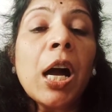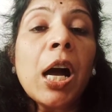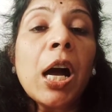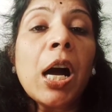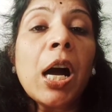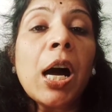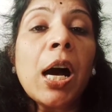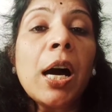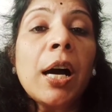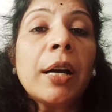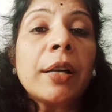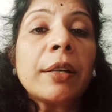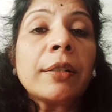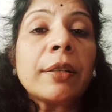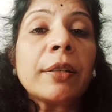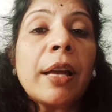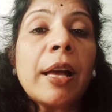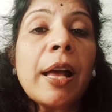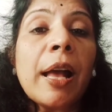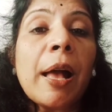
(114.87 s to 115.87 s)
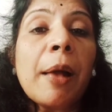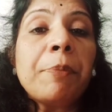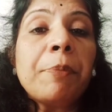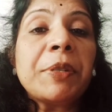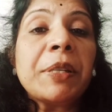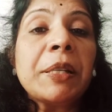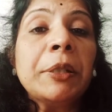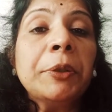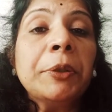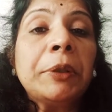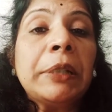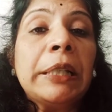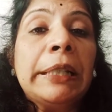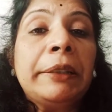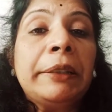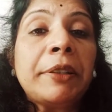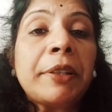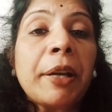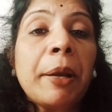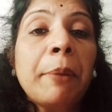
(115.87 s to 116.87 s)
are
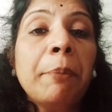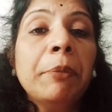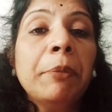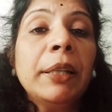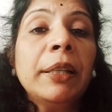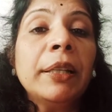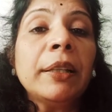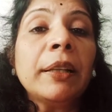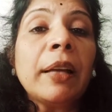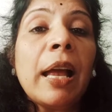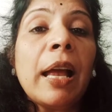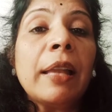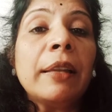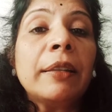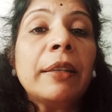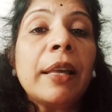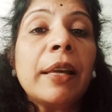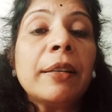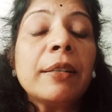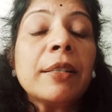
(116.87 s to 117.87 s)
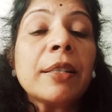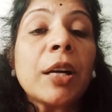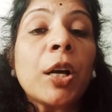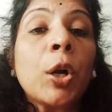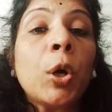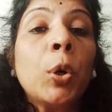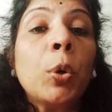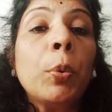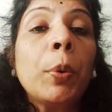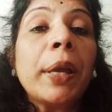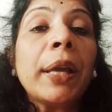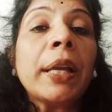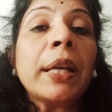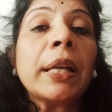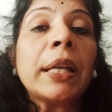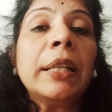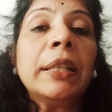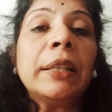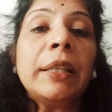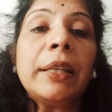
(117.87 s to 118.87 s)
absolutely trembling and there is a quake
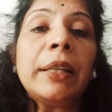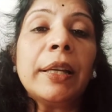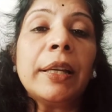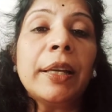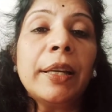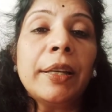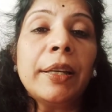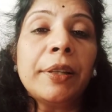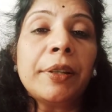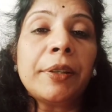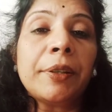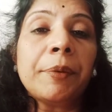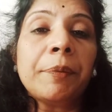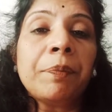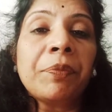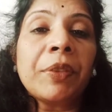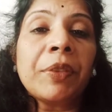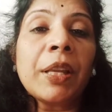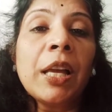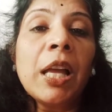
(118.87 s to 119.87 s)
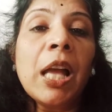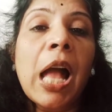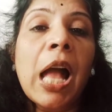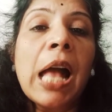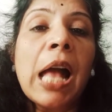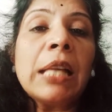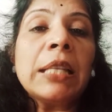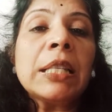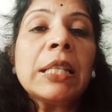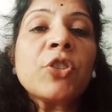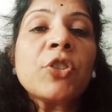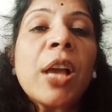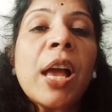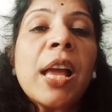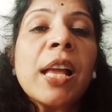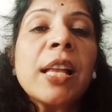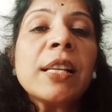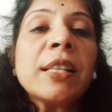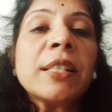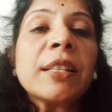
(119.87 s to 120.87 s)
in the air as a
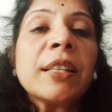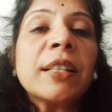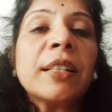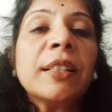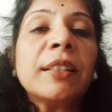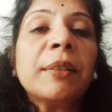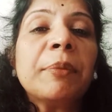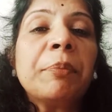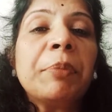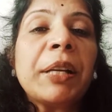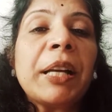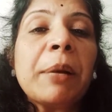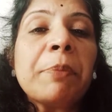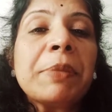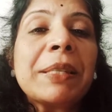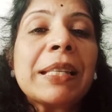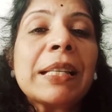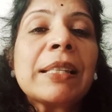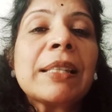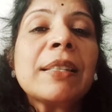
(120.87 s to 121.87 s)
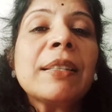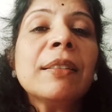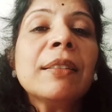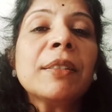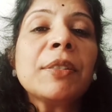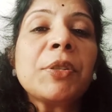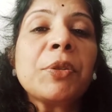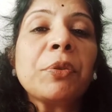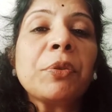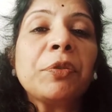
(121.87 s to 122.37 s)
child uh, becomes 6 years of